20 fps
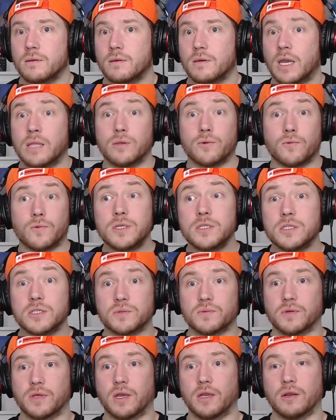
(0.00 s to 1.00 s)
the reasons
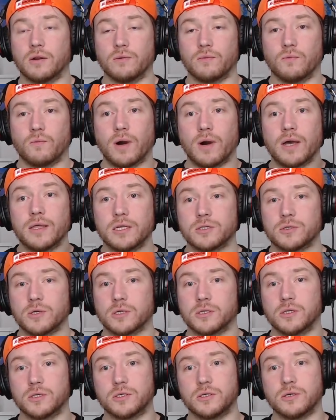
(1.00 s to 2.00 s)
for that, you know, why they're
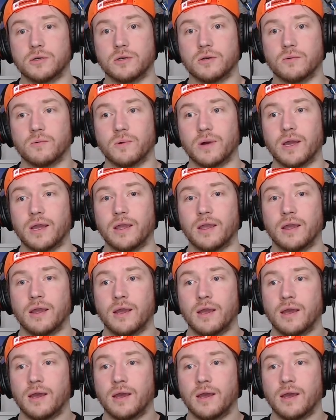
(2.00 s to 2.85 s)
structured a certain way,